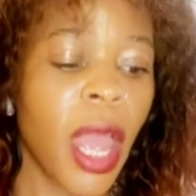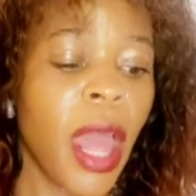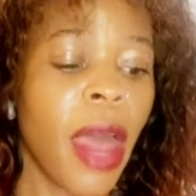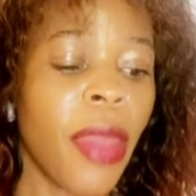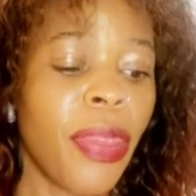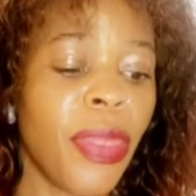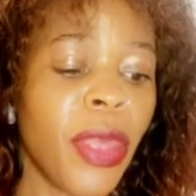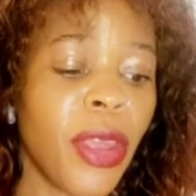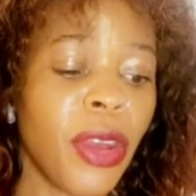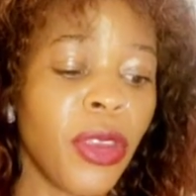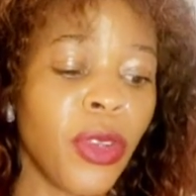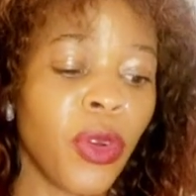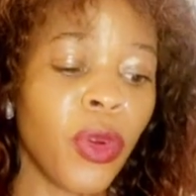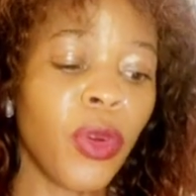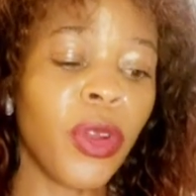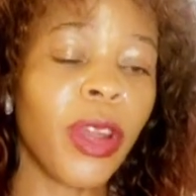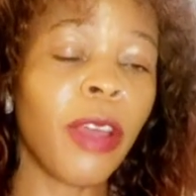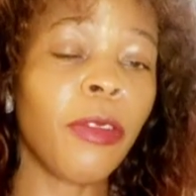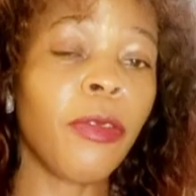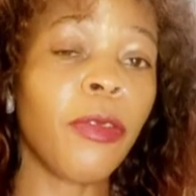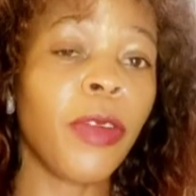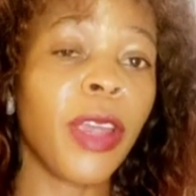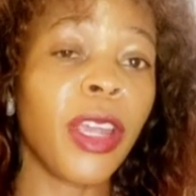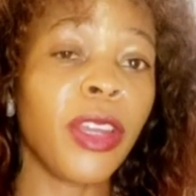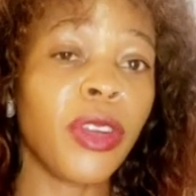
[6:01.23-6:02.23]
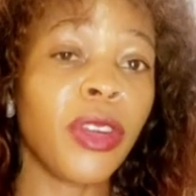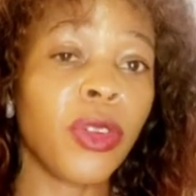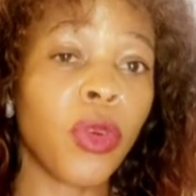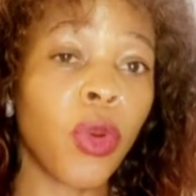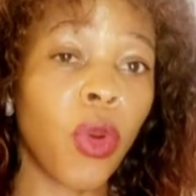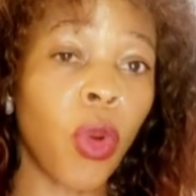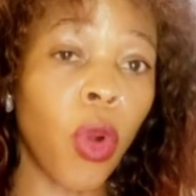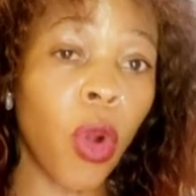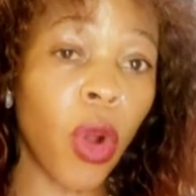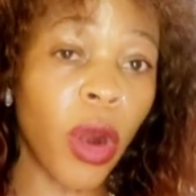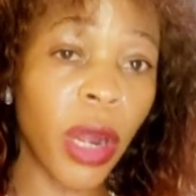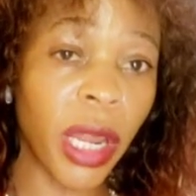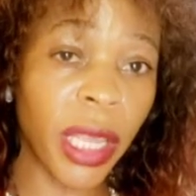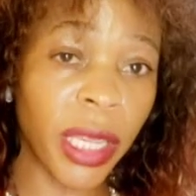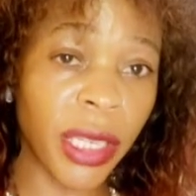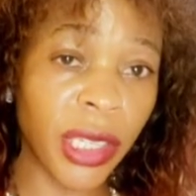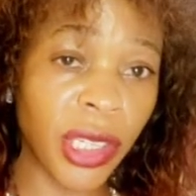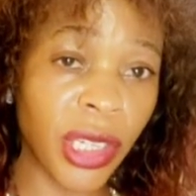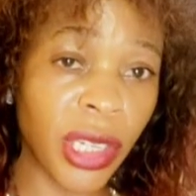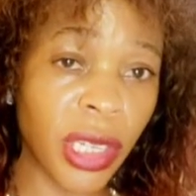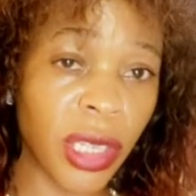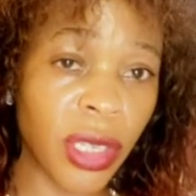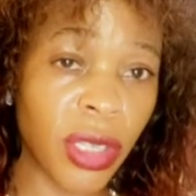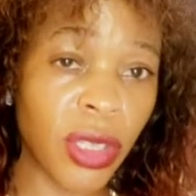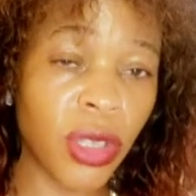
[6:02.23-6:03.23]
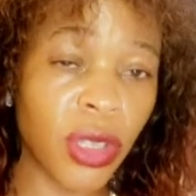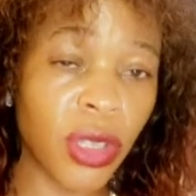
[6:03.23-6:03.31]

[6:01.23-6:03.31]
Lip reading: Then you're going to find colleges.